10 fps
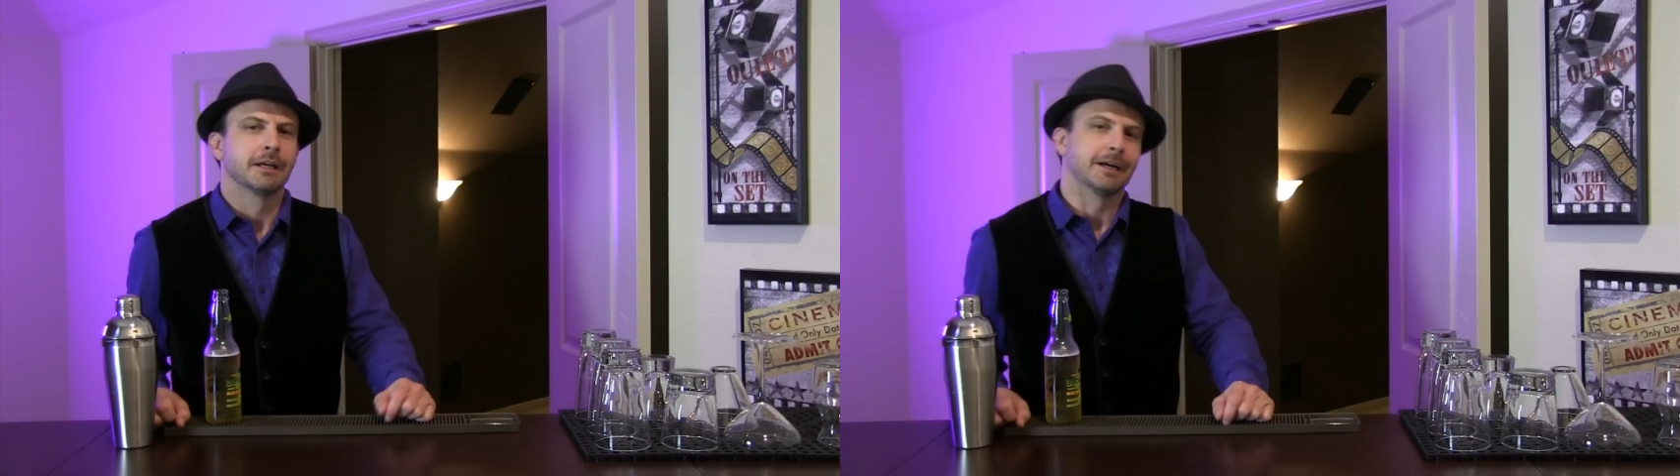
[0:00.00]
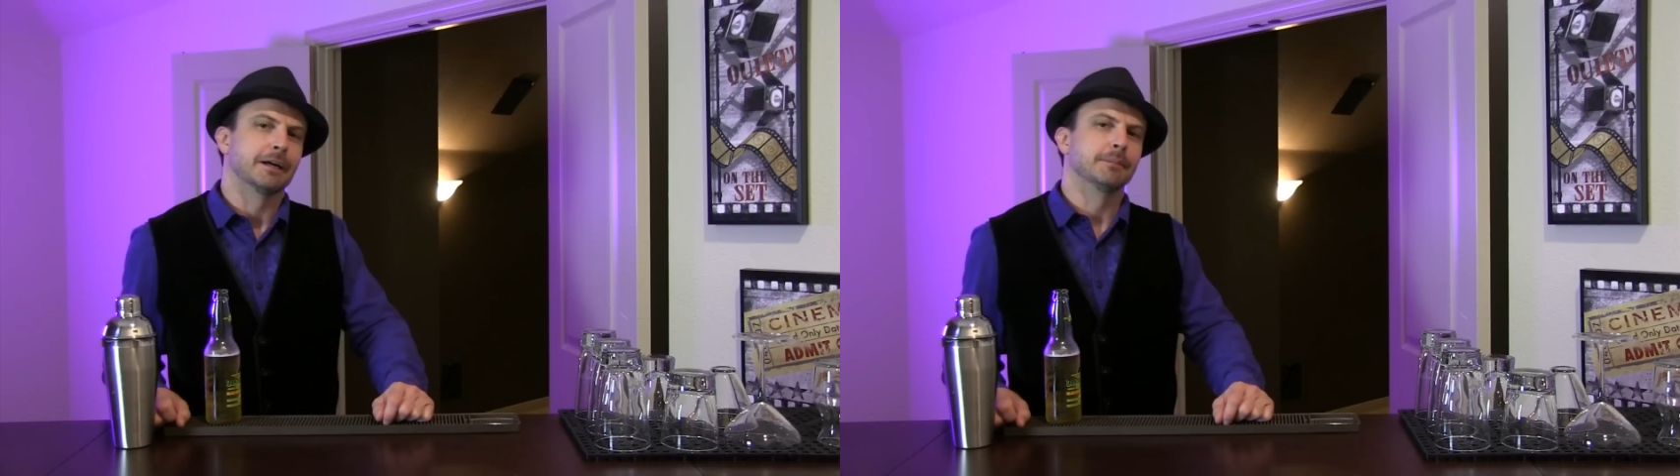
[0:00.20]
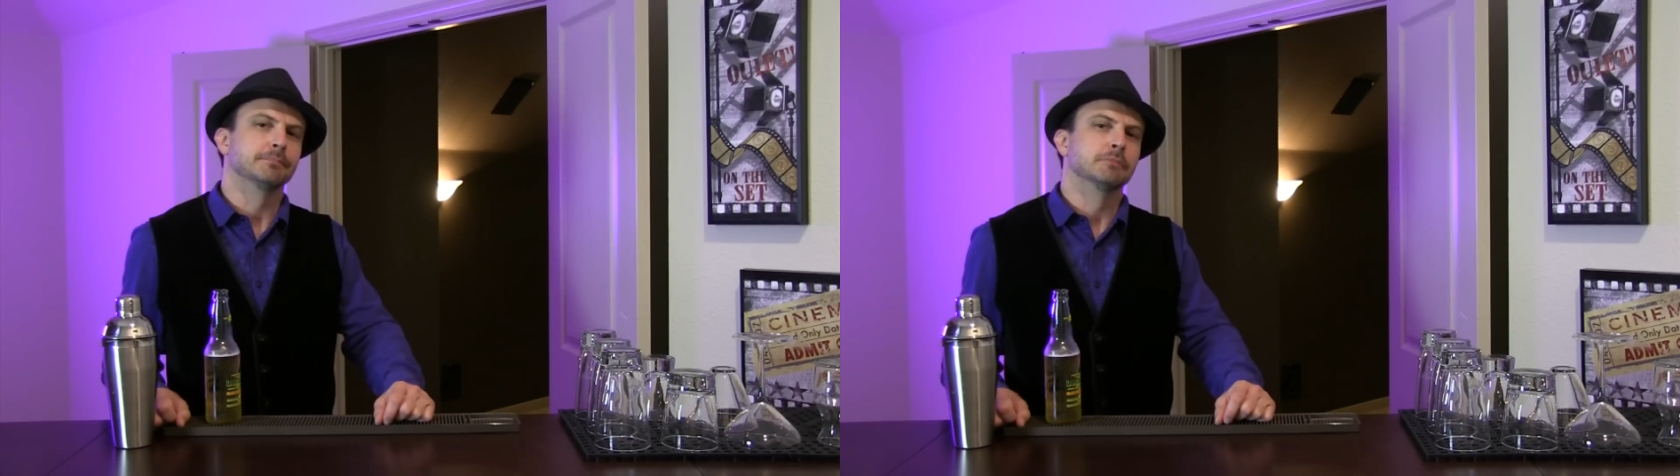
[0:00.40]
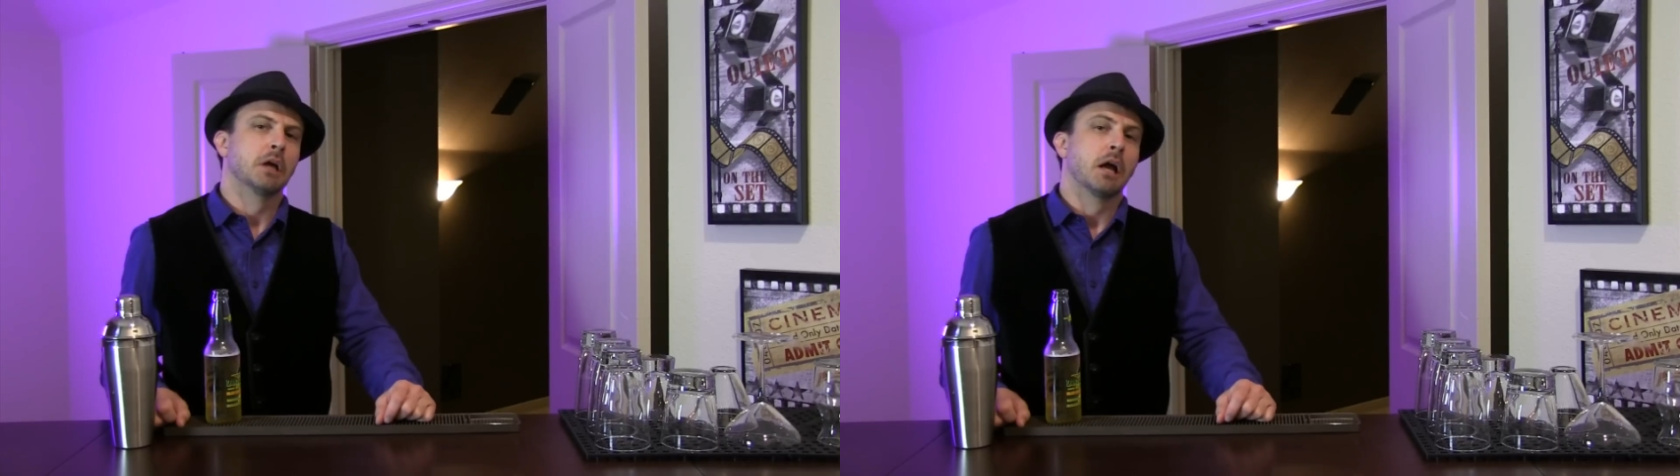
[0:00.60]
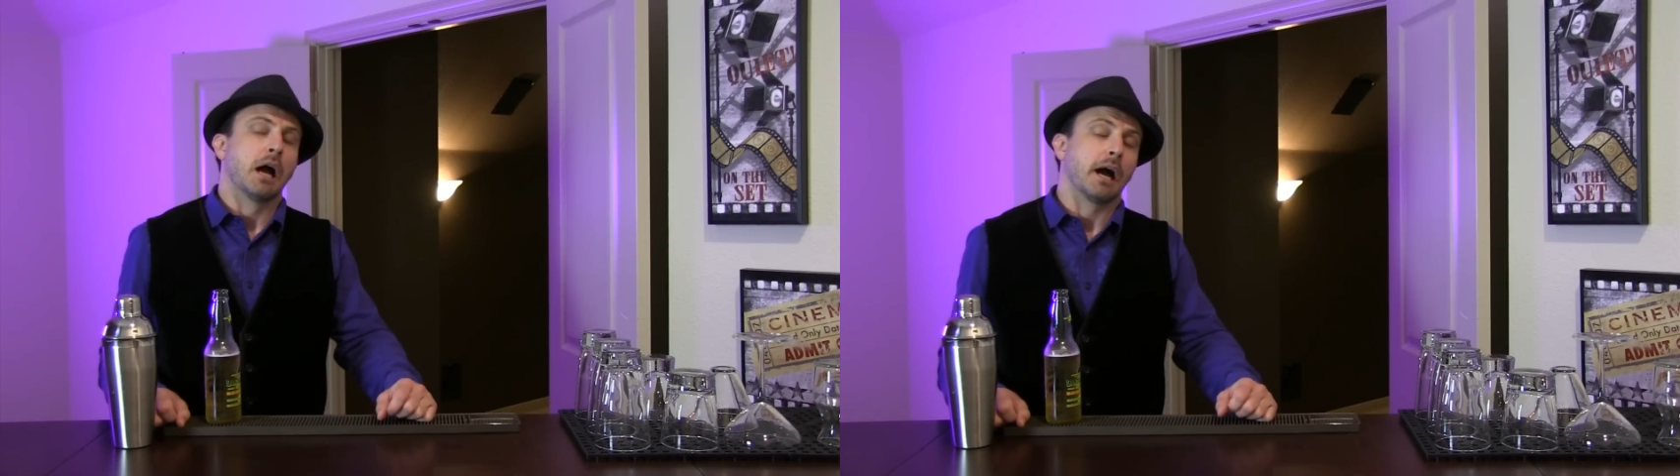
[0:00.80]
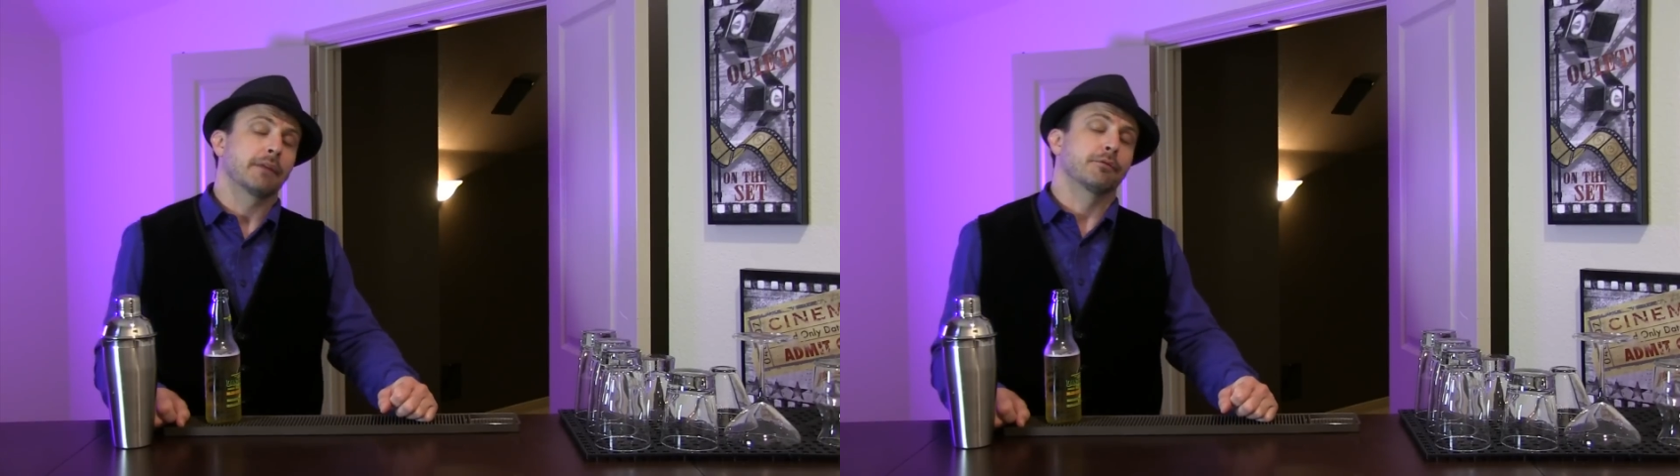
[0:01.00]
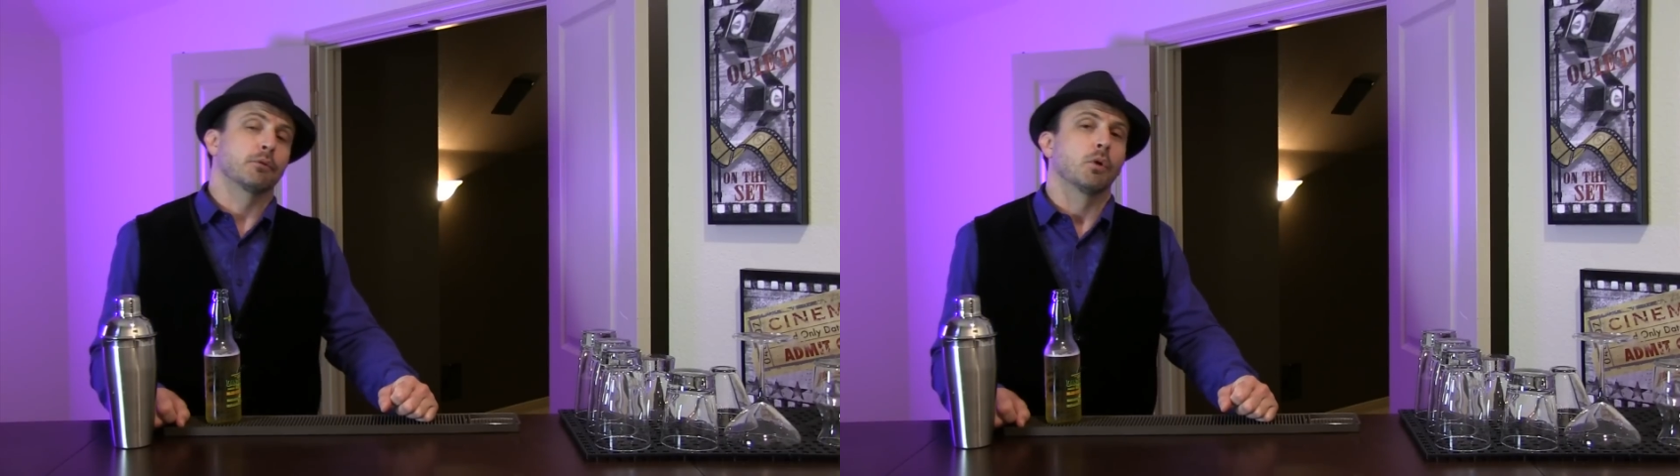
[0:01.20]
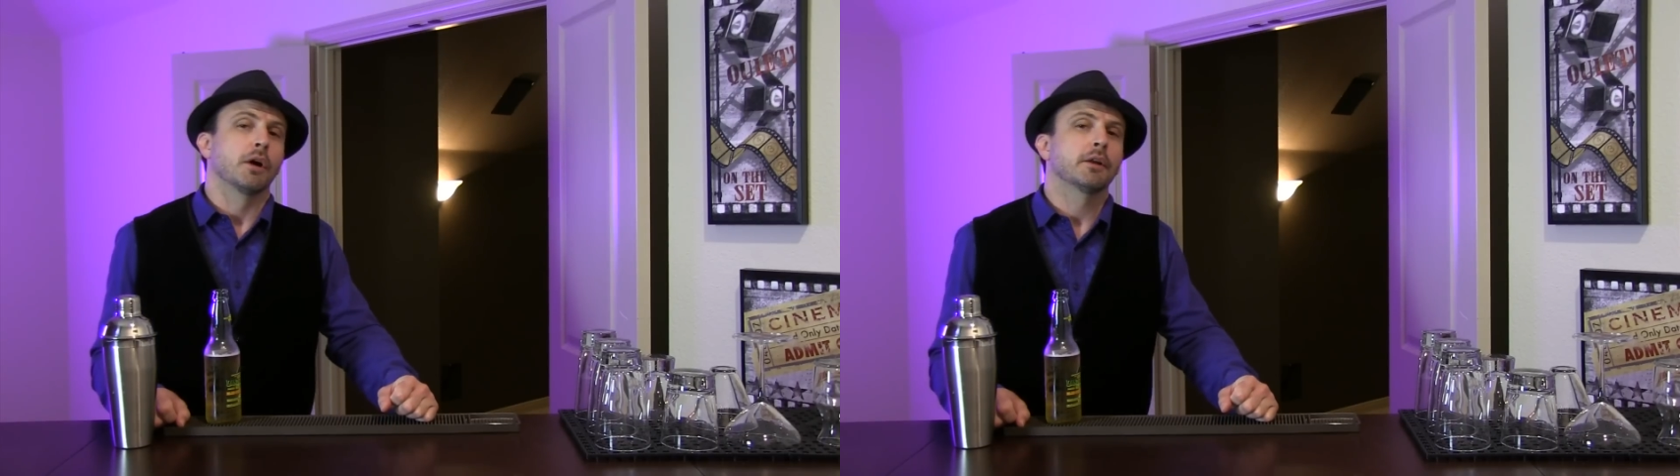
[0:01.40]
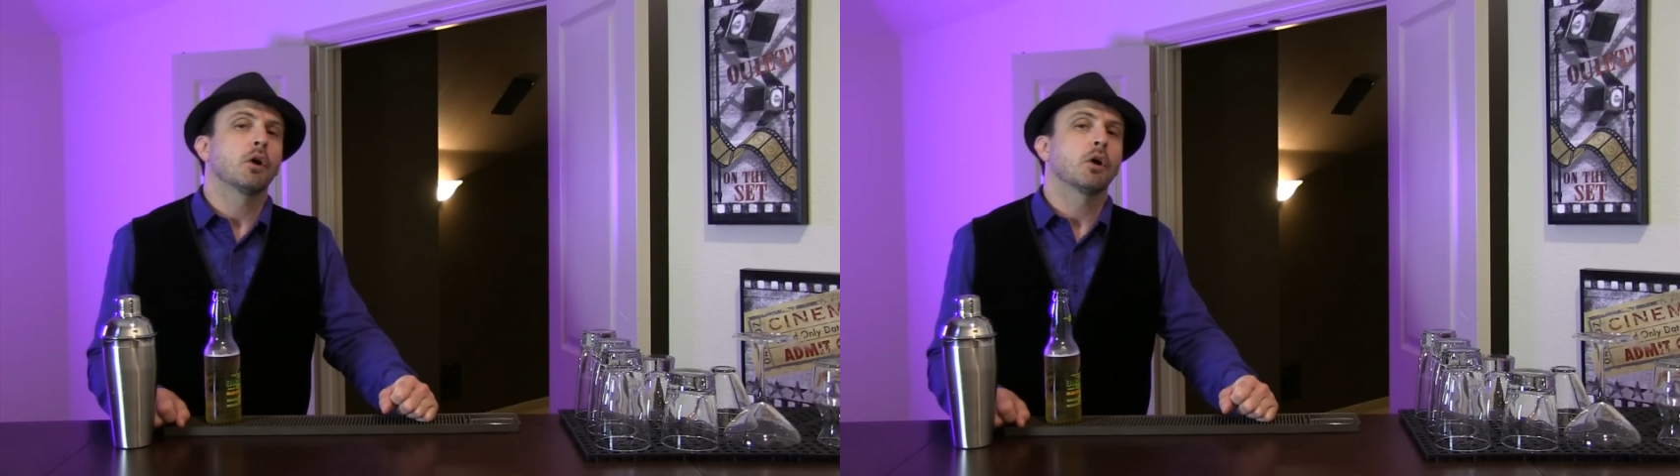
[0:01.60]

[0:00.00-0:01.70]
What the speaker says: I, for one,